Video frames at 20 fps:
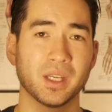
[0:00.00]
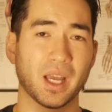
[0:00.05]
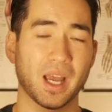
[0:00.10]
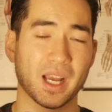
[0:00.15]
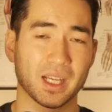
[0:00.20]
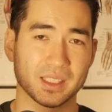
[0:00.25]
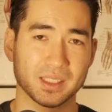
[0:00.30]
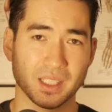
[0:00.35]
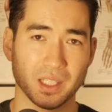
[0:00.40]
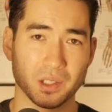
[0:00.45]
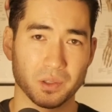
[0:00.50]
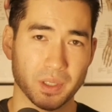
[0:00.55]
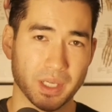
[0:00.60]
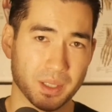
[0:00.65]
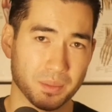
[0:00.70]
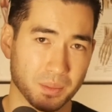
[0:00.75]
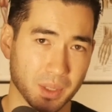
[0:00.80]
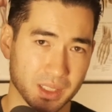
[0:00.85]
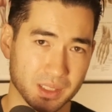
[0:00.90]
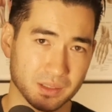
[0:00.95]

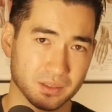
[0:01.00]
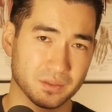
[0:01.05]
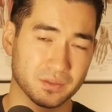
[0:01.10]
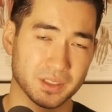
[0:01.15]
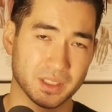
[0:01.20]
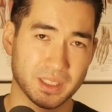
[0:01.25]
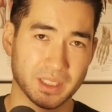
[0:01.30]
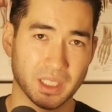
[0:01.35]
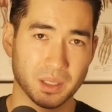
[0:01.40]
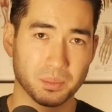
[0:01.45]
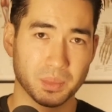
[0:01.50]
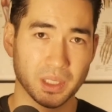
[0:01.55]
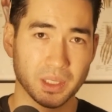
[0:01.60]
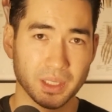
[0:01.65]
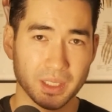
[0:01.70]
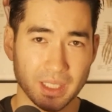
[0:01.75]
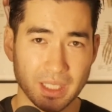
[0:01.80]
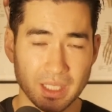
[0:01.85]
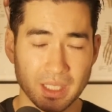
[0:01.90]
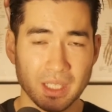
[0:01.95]
accelerated muscle
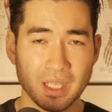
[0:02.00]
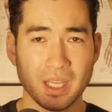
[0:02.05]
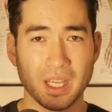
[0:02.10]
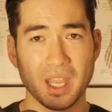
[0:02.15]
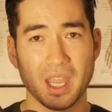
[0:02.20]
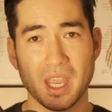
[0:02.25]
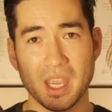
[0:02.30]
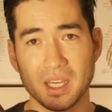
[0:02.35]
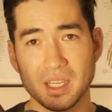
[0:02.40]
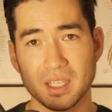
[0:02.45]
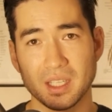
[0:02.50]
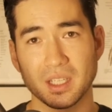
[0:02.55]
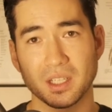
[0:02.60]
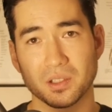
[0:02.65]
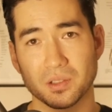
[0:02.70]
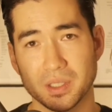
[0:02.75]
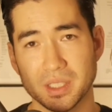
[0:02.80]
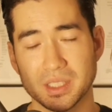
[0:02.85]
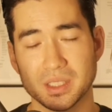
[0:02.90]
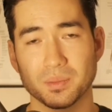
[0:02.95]
fatigability, and
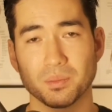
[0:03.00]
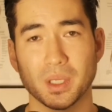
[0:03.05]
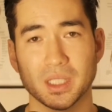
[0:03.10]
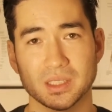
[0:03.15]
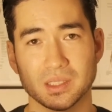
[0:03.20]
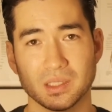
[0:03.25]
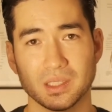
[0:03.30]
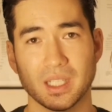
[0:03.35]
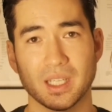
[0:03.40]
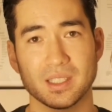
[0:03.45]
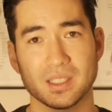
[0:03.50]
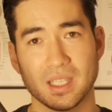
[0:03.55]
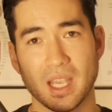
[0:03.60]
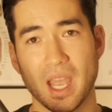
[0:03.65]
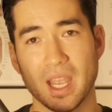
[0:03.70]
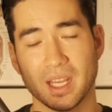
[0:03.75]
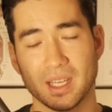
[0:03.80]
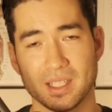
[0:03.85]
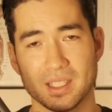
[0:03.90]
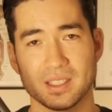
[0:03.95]
increased muscle
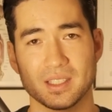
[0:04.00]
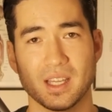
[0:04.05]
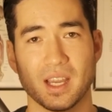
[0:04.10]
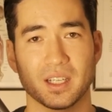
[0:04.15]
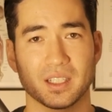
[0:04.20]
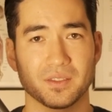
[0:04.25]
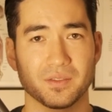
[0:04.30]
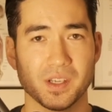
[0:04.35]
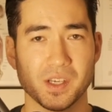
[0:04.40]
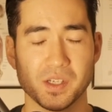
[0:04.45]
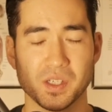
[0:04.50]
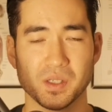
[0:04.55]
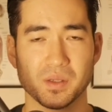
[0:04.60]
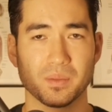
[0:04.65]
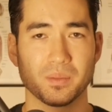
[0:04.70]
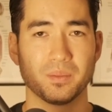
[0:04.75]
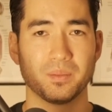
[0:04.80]
antagonist activation.